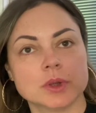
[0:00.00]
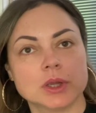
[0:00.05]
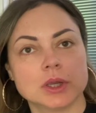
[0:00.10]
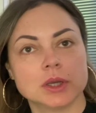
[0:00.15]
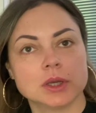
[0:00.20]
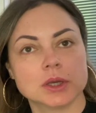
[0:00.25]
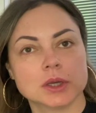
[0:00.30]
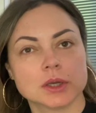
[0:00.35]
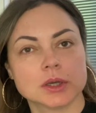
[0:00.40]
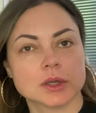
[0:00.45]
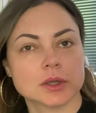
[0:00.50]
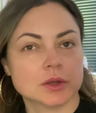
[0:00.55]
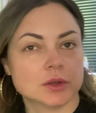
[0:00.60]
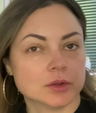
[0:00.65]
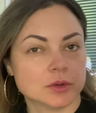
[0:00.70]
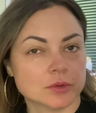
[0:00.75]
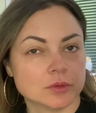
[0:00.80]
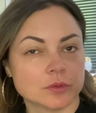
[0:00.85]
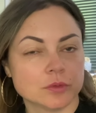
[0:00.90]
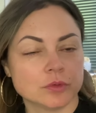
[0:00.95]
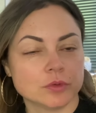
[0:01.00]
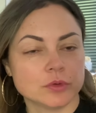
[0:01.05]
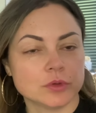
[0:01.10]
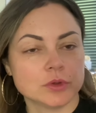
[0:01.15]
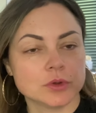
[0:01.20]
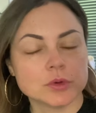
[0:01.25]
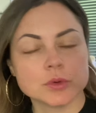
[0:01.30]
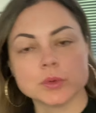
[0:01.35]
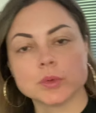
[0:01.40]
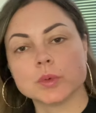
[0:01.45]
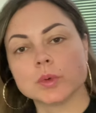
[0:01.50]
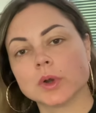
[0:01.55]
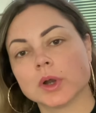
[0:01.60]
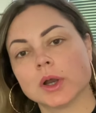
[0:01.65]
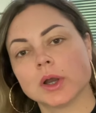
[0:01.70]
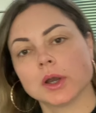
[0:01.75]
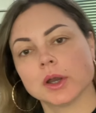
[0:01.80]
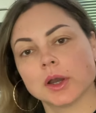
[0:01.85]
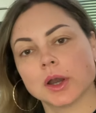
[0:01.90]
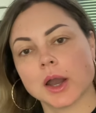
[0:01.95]
in a few
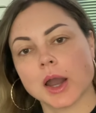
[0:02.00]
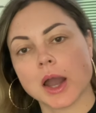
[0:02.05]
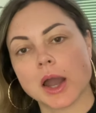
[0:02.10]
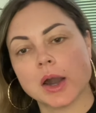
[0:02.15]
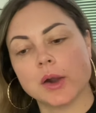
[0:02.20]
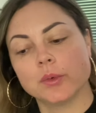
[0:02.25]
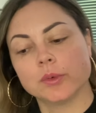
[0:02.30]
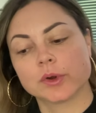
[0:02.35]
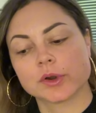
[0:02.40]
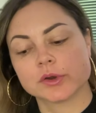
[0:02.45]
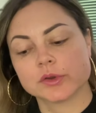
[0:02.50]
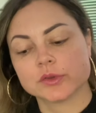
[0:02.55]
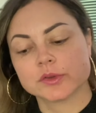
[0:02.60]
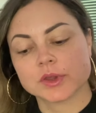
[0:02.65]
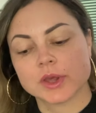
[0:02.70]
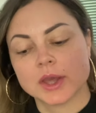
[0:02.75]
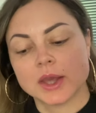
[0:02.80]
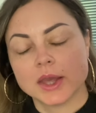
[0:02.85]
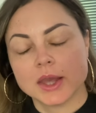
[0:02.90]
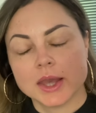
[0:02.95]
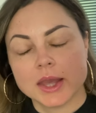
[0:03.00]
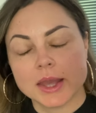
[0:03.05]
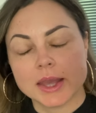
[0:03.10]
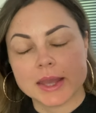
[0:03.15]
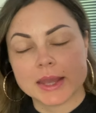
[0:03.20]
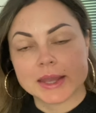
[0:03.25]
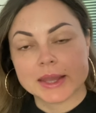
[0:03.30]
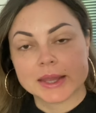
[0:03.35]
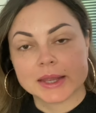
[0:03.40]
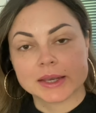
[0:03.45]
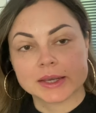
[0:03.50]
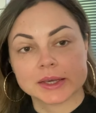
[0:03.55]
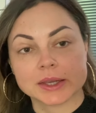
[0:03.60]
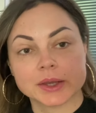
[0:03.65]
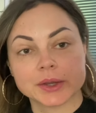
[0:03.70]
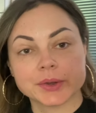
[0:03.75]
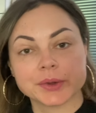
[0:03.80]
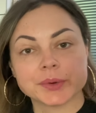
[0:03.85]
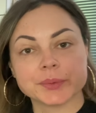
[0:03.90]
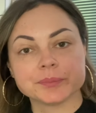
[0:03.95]
hours and
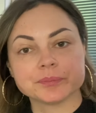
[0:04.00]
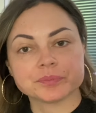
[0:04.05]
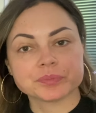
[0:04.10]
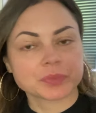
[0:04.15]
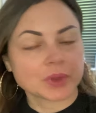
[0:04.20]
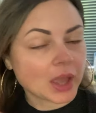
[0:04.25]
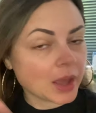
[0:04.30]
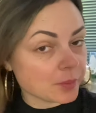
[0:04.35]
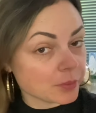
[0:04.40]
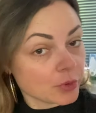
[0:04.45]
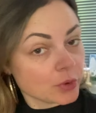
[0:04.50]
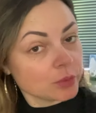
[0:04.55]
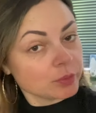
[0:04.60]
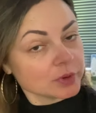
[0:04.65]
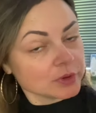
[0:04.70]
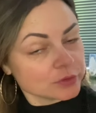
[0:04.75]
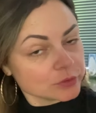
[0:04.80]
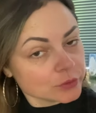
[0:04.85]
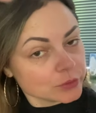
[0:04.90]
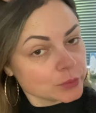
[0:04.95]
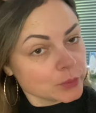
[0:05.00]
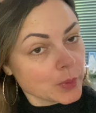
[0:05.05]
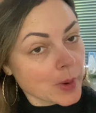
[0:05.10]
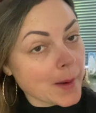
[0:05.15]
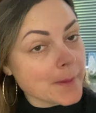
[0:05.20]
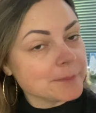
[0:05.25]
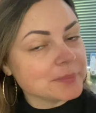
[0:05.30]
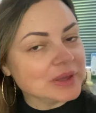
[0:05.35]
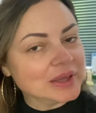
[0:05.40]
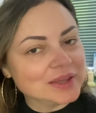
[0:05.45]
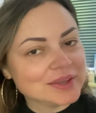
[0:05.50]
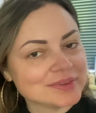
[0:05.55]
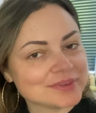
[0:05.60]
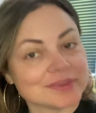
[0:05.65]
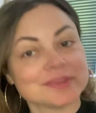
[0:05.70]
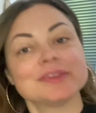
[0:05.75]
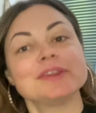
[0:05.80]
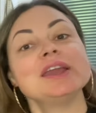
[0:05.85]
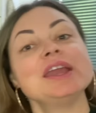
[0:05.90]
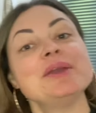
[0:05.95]
I'm going to
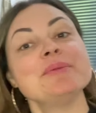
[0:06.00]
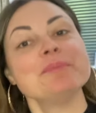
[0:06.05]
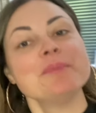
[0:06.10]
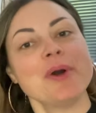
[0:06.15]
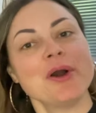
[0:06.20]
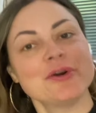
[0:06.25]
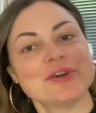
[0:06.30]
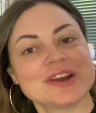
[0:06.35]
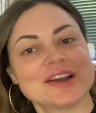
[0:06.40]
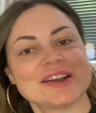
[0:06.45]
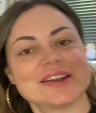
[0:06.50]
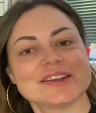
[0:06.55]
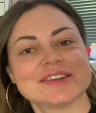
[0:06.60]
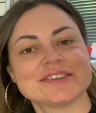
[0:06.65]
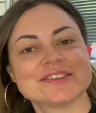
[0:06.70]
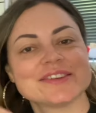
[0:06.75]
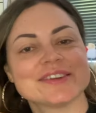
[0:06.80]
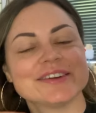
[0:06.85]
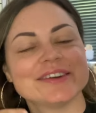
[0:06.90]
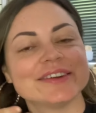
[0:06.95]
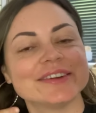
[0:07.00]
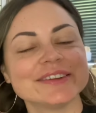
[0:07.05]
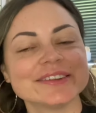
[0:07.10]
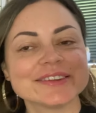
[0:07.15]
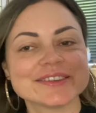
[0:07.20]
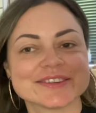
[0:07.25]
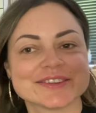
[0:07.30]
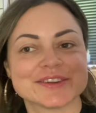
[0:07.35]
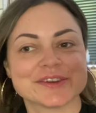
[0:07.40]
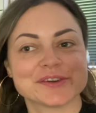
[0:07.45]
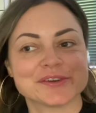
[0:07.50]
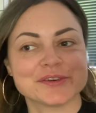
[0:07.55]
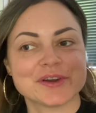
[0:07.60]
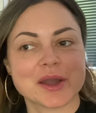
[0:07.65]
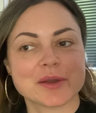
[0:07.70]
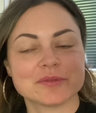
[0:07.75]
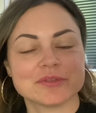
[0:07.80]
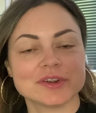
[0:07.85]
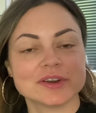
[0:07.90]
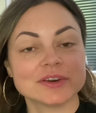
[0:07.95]
meet the Mona Katan, so
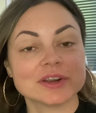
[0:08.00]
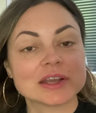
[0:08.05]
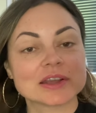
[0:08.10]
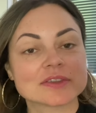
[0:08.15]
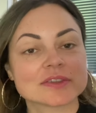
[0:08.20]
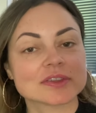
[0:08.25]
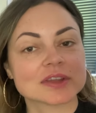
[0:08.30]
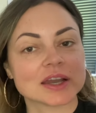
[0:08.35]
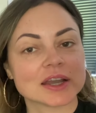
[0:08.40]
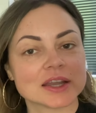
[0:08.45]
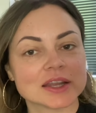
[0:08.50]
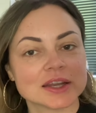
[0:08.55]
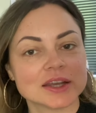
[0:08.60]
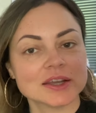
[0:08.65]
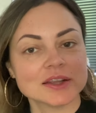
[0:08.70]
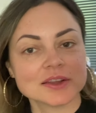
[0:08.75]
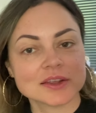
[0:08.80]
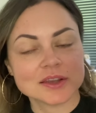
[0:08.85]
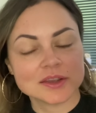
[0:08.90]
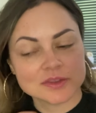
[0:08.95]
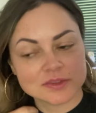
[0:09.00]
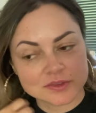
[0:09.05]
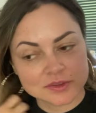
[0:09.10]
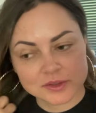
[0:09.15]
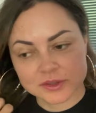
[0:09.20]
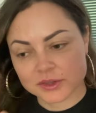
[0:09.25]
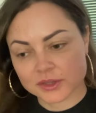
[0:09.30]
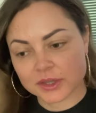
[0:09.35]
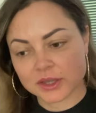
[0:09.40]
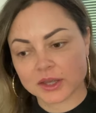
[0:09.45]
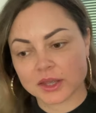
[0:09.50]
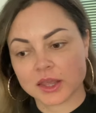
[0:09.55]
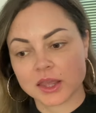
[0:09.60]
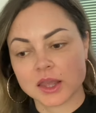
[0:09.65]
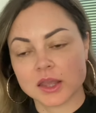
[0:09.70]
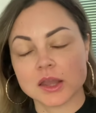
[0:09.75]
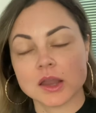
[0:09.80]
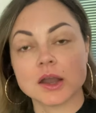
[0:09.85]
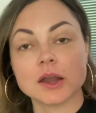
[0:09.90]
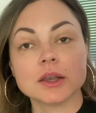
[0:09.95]
I'm very excited. It's an
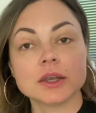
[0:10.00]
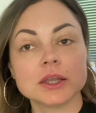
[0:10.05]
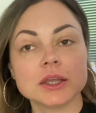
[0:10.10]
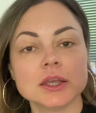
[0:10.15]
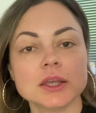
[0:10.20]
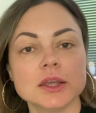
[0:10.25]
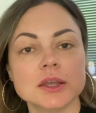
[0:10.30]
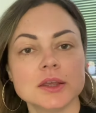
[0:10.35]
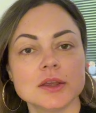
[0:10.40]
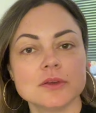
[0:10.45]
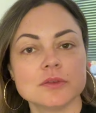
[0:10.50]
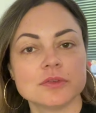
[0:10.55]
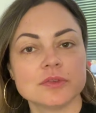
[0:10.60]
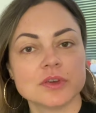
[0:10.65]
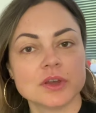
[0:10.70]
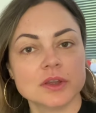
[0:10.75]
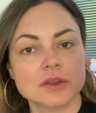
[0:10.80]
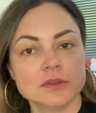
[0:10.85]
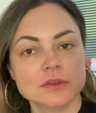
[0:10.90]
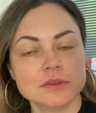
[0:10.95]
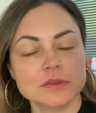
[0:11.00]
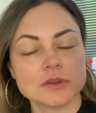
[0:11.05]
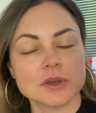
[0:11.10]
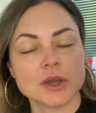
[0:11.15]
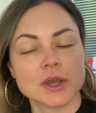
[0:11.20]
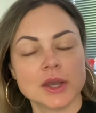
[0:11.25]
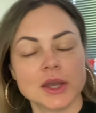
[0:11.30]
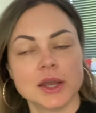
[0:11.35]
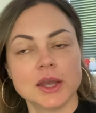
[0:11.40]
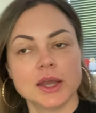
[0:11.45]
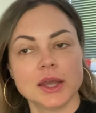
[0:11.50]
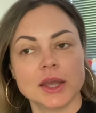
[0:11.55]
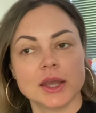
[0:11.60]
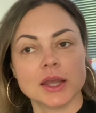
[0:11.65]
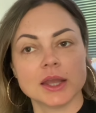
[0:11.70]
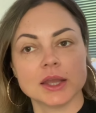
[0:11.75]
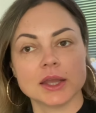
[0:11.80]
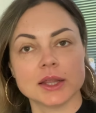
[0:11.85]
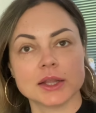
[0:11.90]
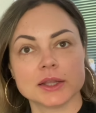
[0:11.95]
Kayali event
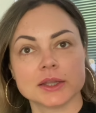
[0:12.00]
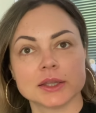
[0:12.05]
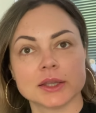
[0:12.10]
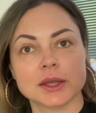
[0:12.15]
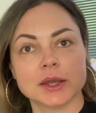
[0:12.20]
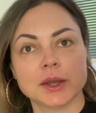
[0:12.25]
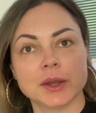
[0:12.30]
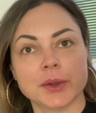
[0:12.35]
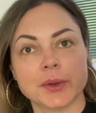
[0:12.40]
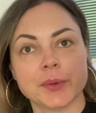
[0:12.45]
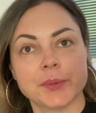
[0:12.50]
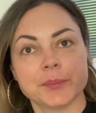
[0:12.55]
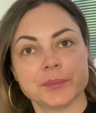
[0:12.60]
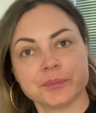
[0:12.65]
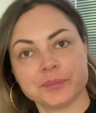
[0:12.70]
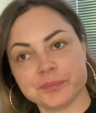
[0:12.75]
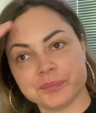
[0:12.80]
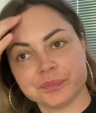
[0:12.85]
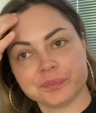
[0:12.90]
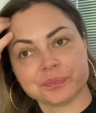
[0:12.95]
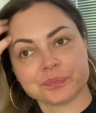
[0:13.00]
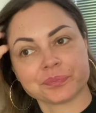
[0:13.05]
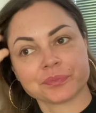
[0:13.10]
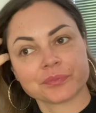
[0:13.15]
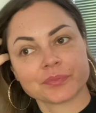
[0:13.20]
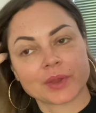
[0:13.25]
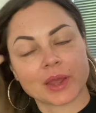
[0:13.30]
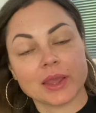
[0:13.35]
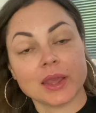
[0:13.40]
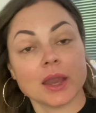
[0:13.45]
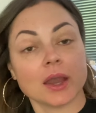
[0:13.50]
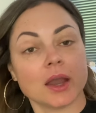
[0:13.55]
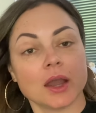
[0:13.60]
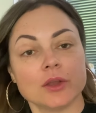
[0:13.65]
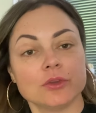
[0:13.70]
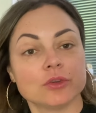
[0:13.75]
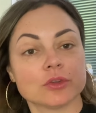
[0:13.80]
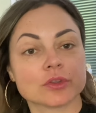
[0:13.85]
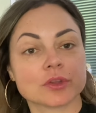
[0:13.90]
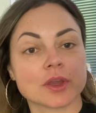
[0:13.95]
and yeah, I
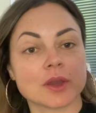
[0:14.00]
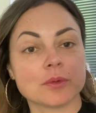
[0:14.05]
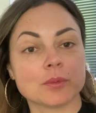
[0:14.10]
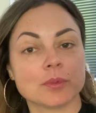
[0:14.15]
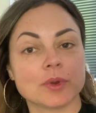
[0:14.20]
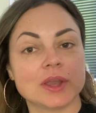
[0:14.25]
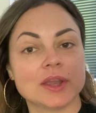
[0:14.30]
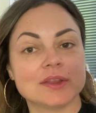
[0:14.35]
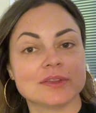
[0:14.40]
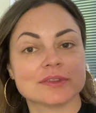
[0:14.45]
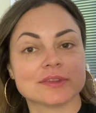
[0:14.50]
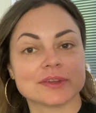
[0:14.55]
just can't wait.